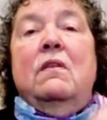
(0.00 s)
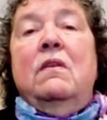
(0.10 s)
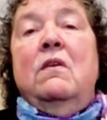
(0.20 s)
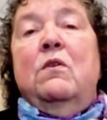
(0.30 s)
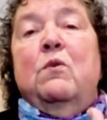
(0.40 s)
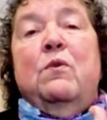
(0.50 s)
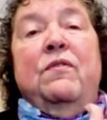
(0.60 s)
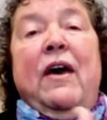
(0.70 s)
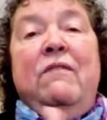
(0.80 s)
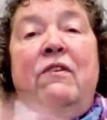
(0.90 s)
you know, in the
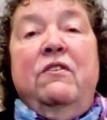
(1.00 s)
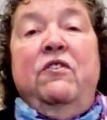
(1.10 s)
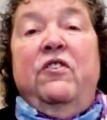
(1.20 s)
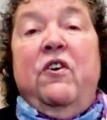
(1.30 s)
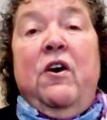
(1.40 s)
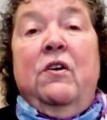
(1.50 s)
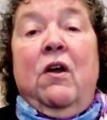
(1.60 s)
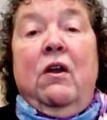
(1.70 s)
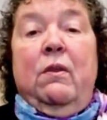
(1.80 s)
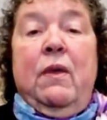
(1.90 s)
revivalists, you saw it in
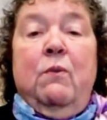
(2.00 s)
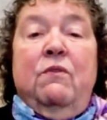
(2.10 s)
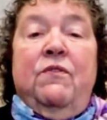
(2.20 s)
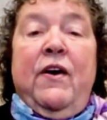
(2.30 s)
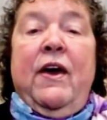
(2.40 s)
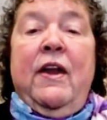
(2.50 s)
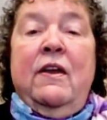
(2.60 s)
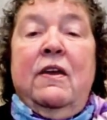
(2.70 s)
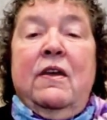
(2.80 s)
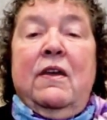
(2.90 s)
of they would
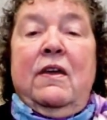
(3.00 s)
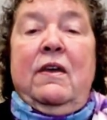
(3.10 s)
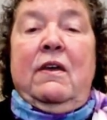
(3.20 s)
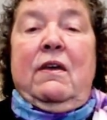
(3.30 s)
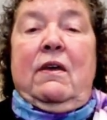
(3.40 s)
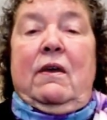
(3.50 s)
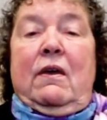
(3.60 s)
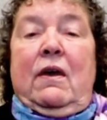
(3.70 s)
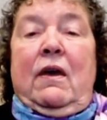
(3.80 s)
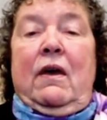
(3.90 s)
find
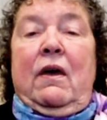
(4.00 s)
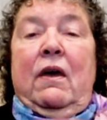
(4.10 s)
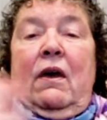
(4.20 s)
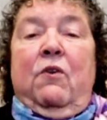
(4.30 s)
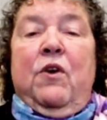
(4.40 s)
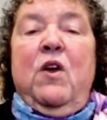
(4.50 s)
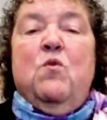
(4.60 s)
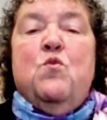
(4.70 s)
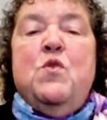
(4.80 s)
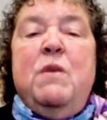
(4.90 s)
a
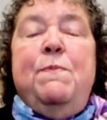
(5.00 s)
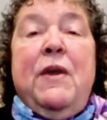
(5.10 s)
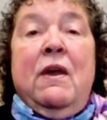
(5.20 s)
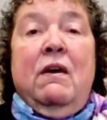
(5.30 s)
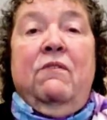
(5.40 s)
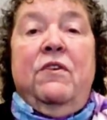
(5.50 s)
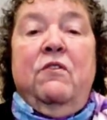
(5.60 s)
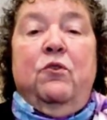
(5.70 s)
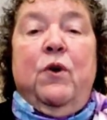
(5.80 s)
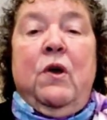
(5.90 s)
great reaping of
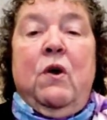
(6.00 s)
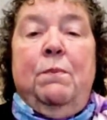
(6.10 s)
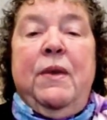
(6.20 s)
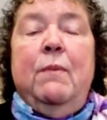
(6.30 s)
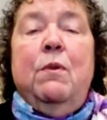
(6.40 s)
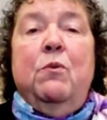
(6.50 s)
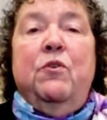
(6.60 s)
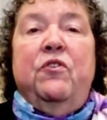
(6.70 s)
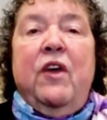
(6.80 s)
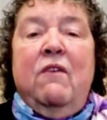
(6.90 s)
things going on. People
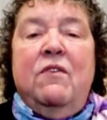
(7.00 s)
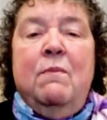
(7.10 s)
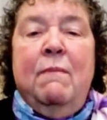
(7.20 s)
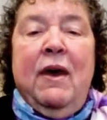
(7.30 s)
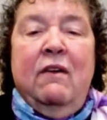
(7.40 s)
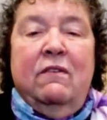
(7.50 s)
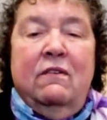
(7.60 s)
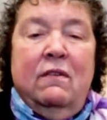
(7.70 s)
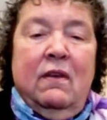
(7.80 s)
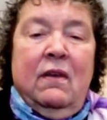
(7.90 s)
were saved in
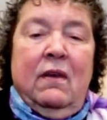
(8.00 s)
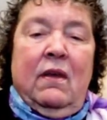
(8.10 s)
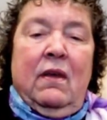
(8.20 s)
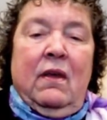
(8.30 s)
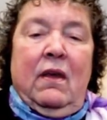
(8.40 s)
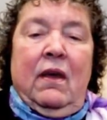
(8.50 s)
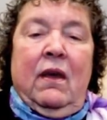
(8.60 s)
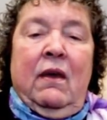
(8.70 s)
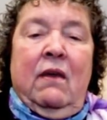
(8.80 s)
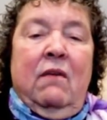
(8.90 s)
masses
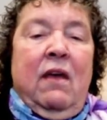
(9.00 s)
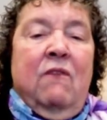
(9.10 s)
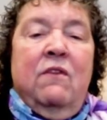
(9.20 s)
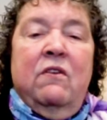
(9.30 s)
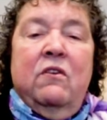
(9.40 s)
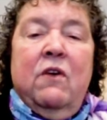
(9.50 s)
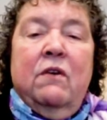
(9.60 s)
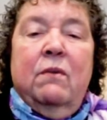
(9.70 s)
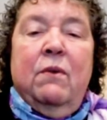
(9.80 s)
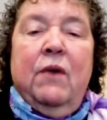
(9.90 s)
and Evans
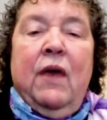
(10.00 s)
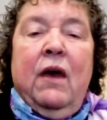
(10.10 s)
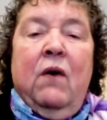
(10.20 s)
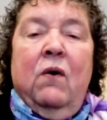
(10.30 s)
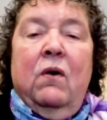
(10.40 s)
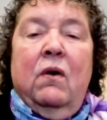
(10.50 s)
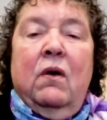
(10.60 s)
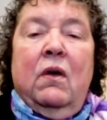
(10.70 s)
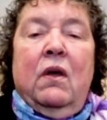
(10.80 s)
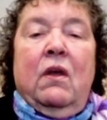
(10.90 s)
talked about how
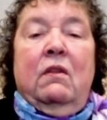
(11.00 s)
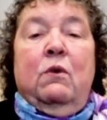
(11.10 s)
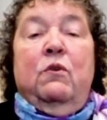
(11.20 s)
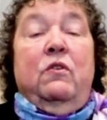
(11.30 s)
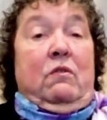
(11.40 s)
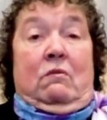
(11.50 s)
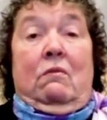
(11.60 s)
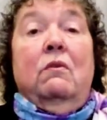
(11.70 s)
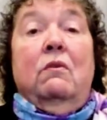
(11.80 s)
there was